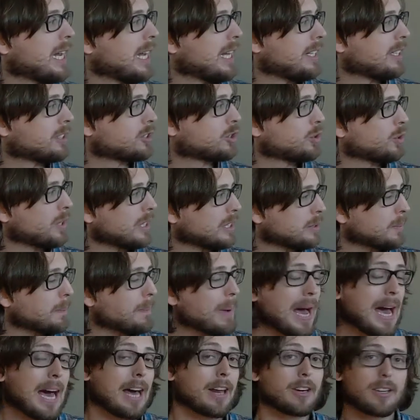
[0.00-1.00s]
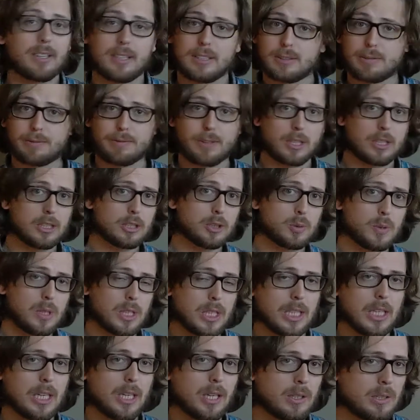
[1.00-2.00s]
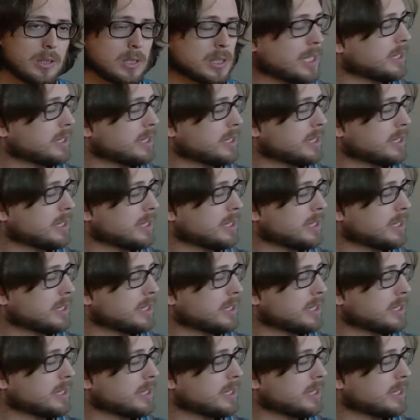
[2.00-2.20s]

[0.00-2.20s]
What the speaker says: And this creates a pattern as far as you want to go.